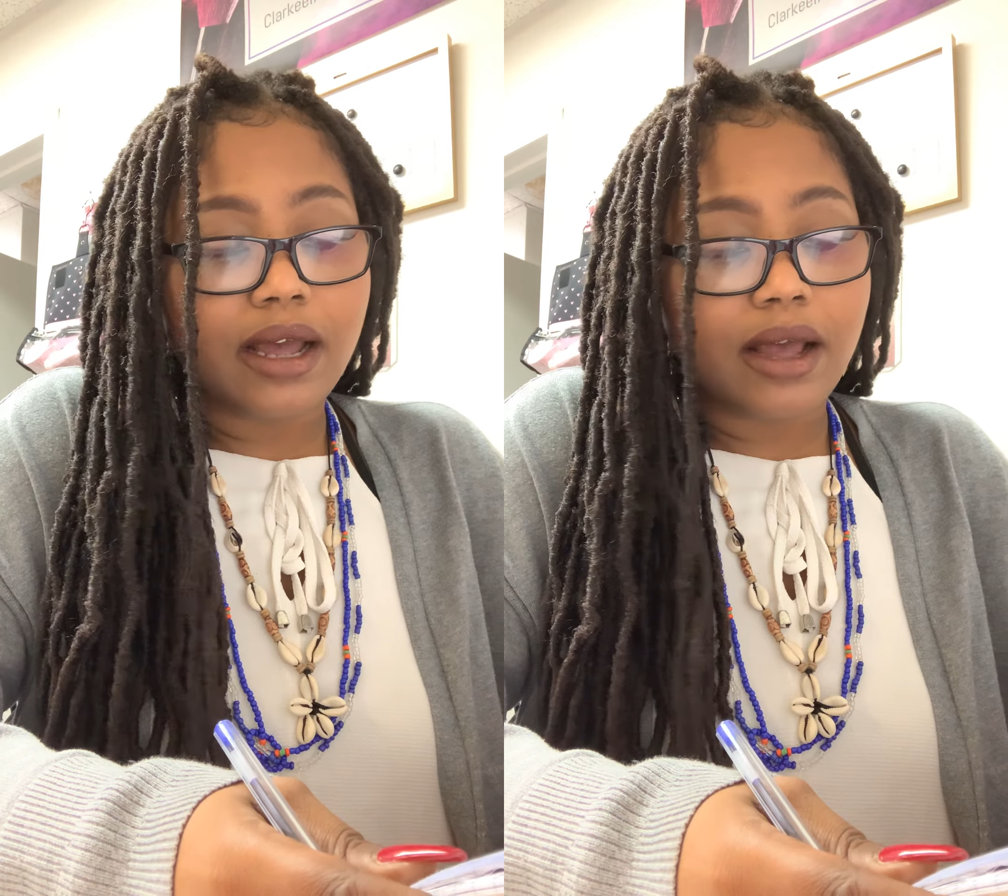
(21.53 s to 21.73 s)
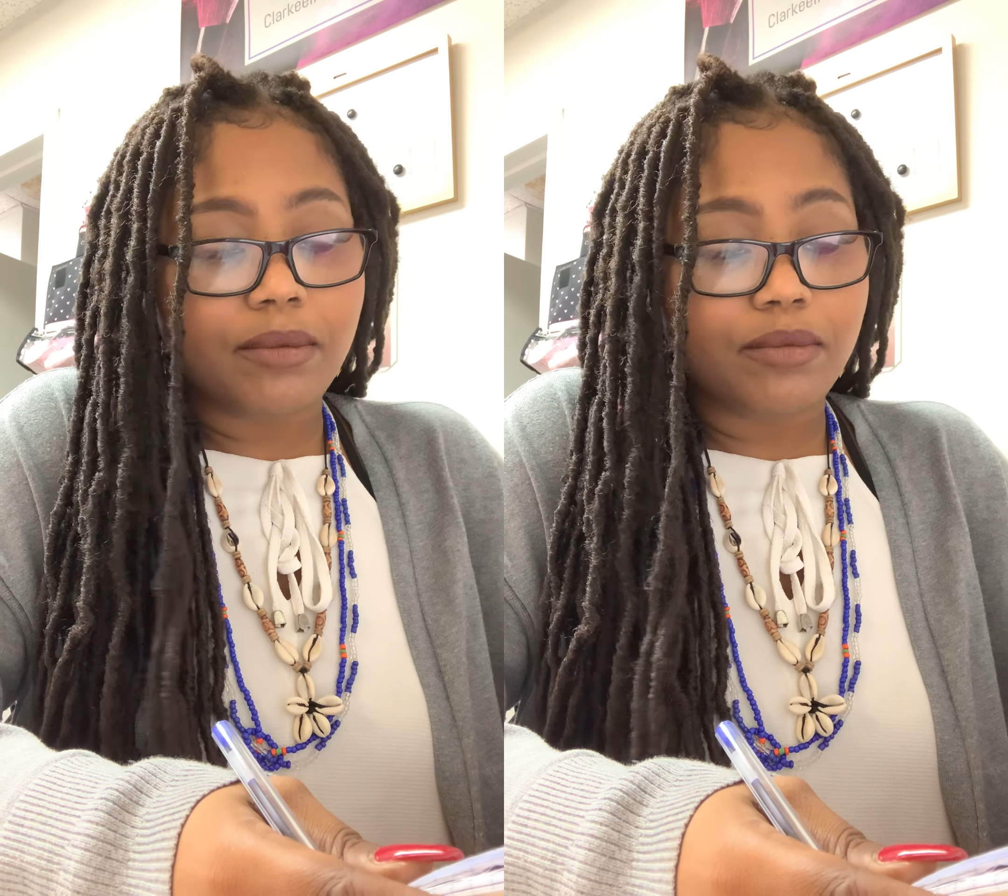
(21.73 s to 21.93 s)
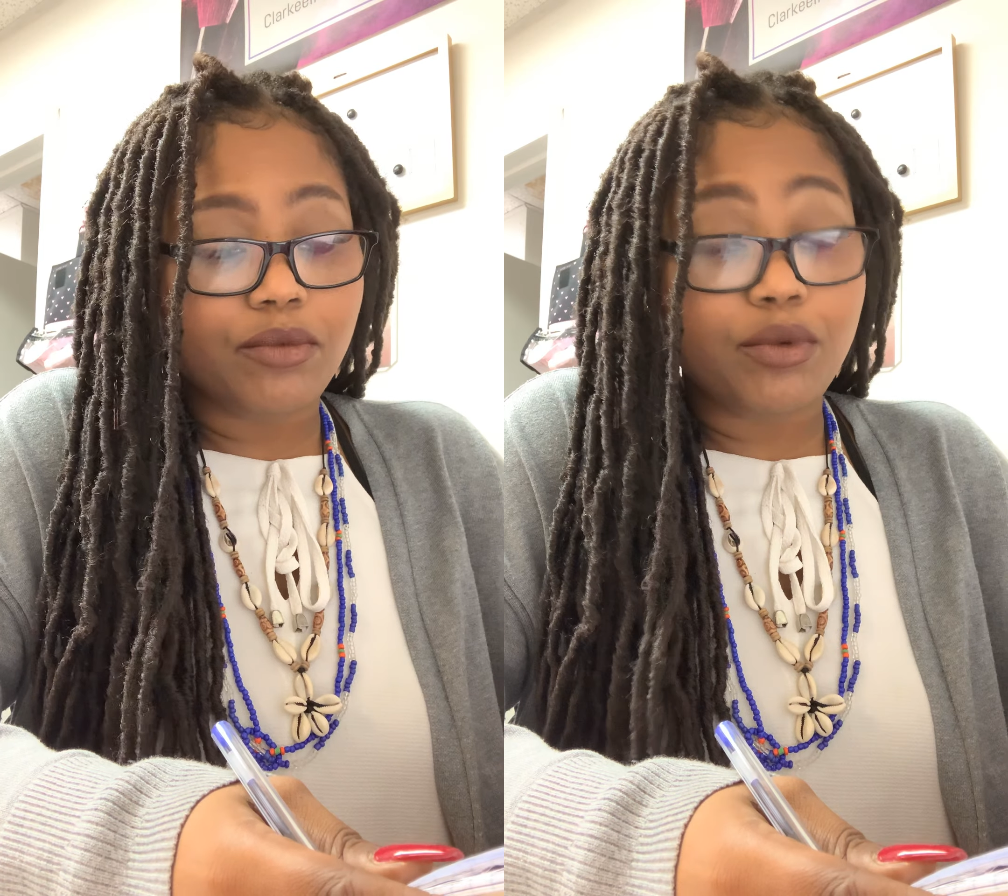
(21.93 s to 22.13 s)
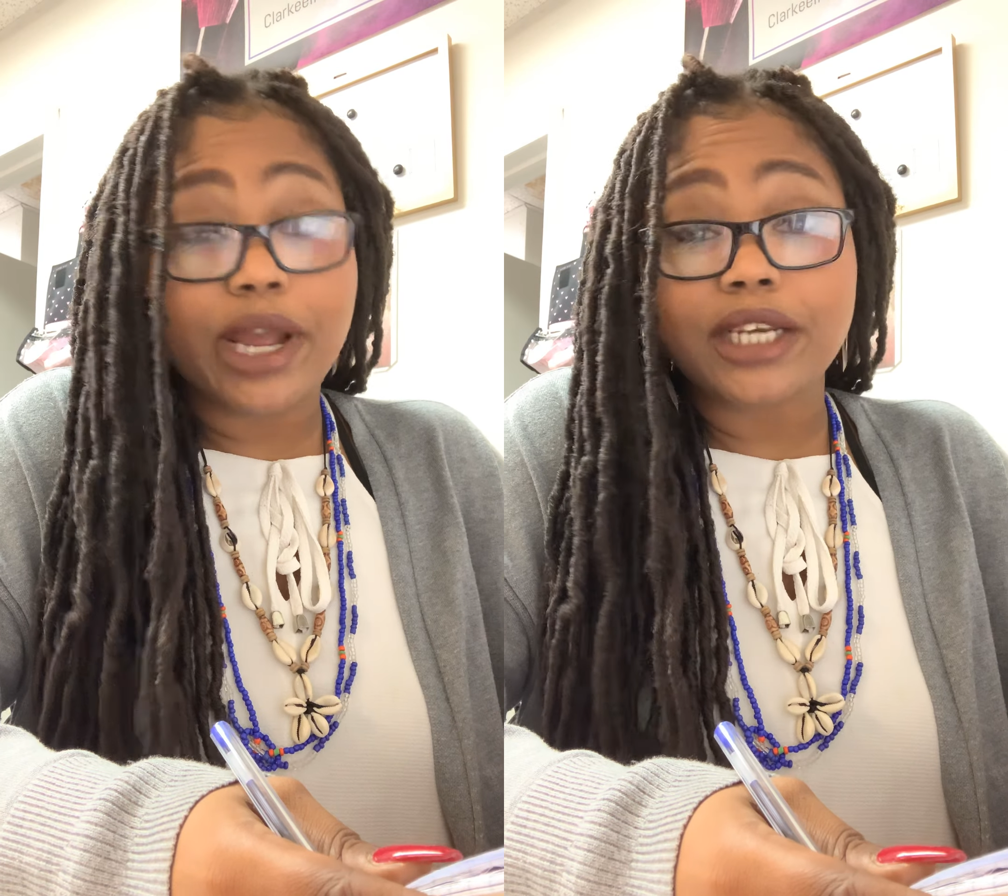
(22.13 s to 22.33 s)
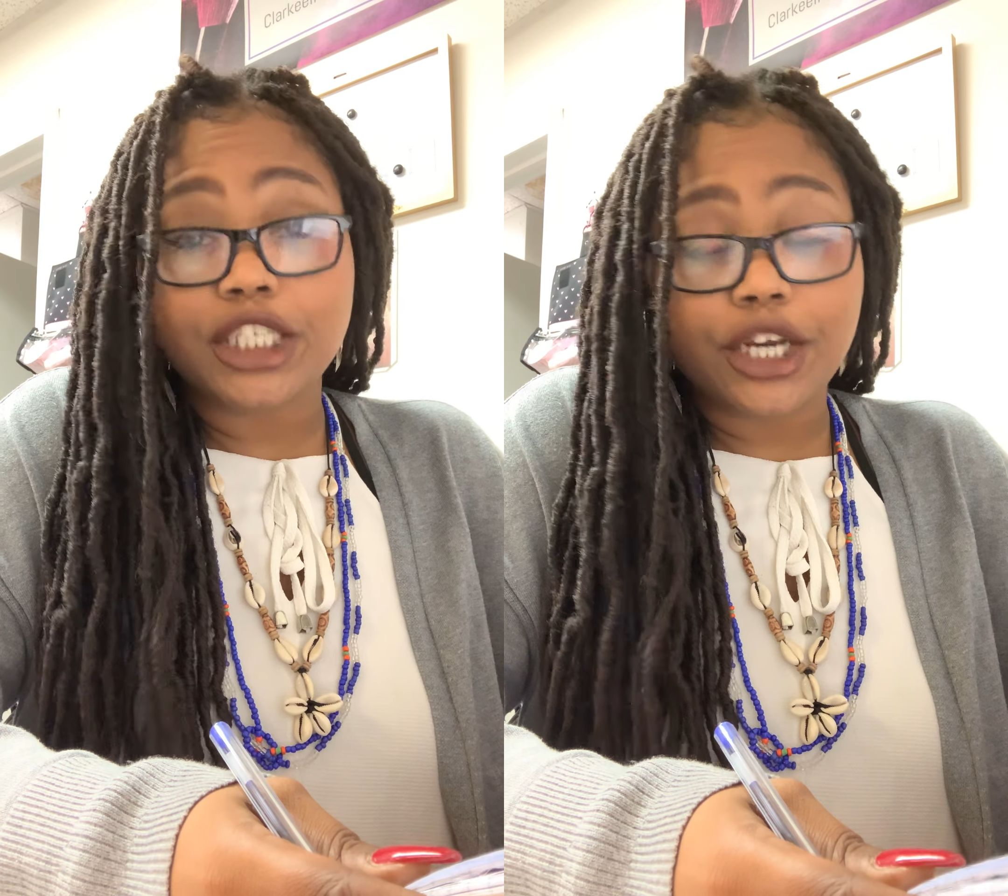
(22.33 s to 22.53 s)

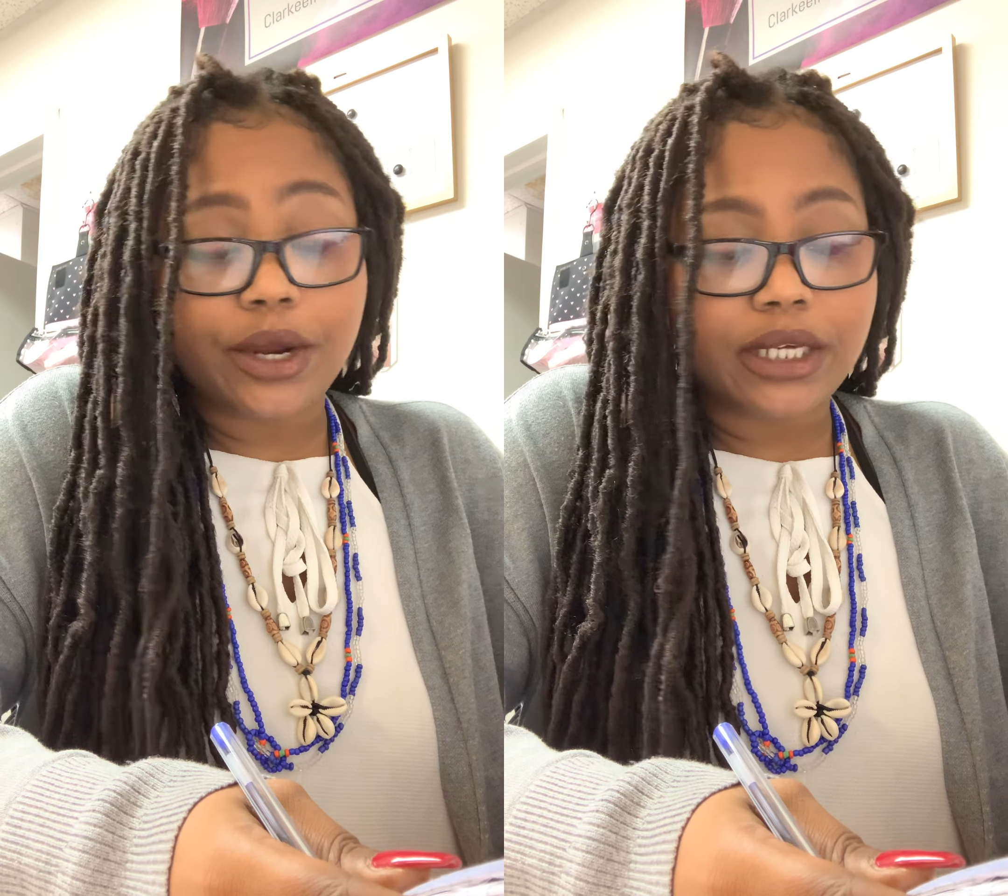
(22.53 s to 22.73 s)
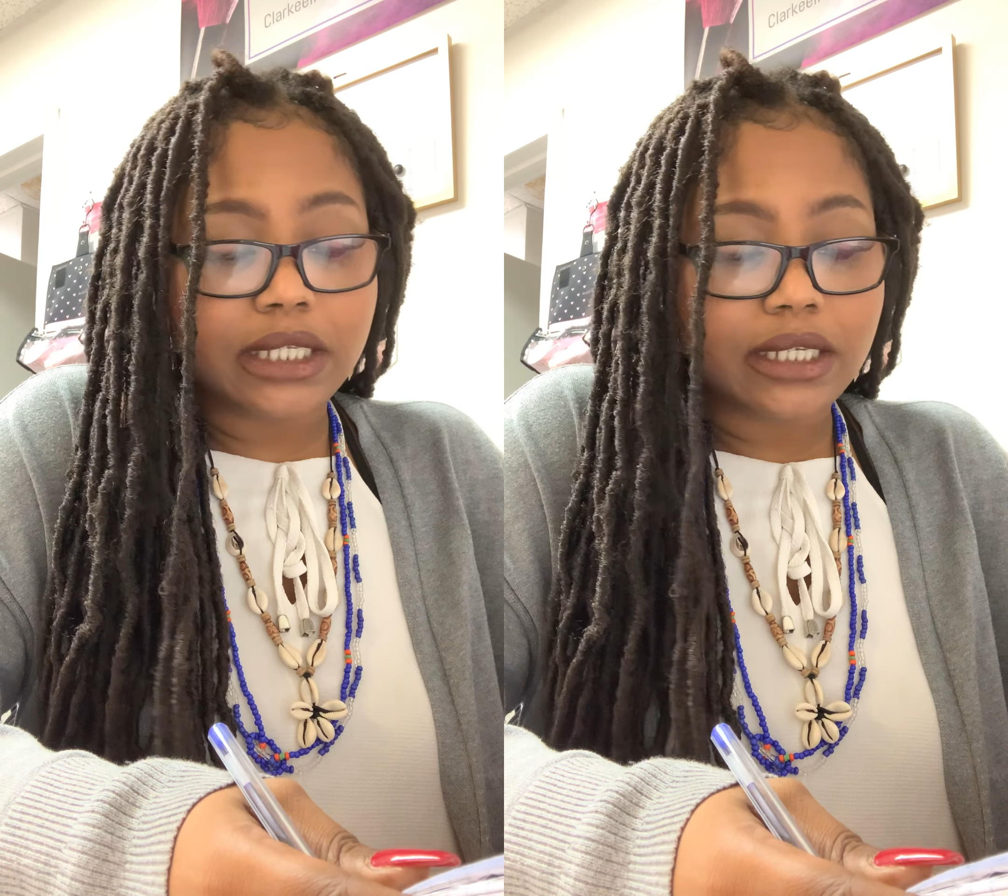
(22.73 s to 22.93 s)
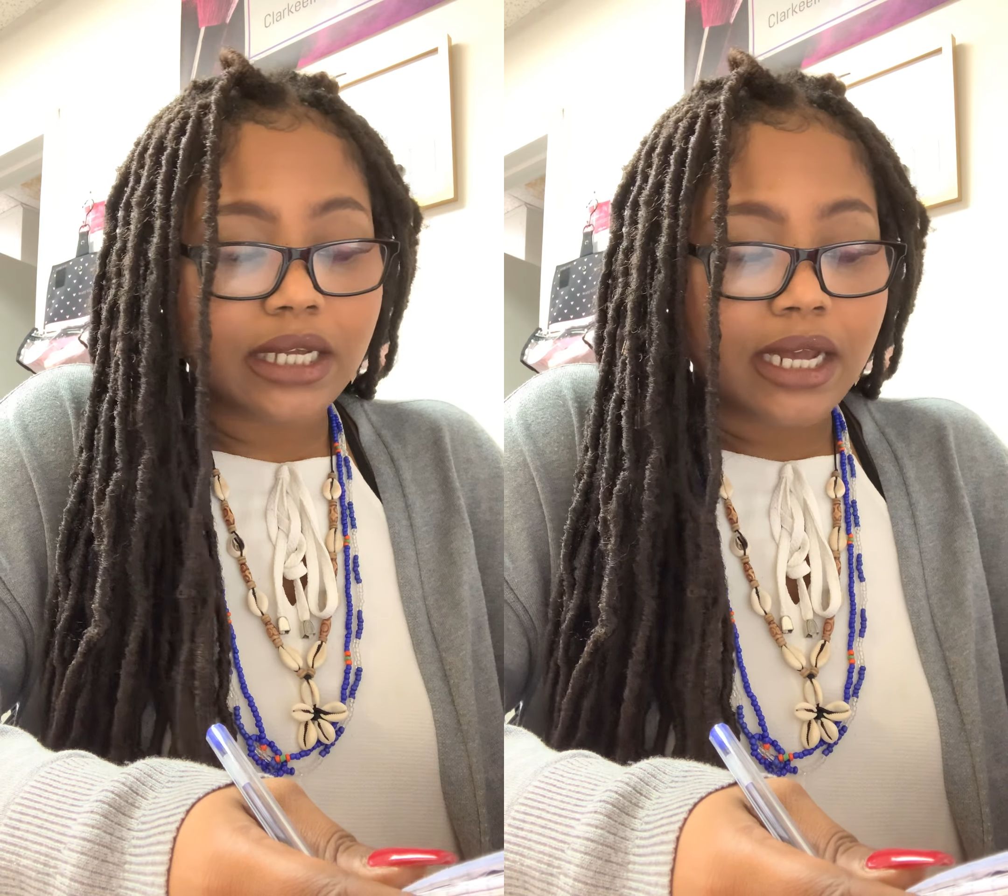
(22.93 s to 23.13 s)
reinsures,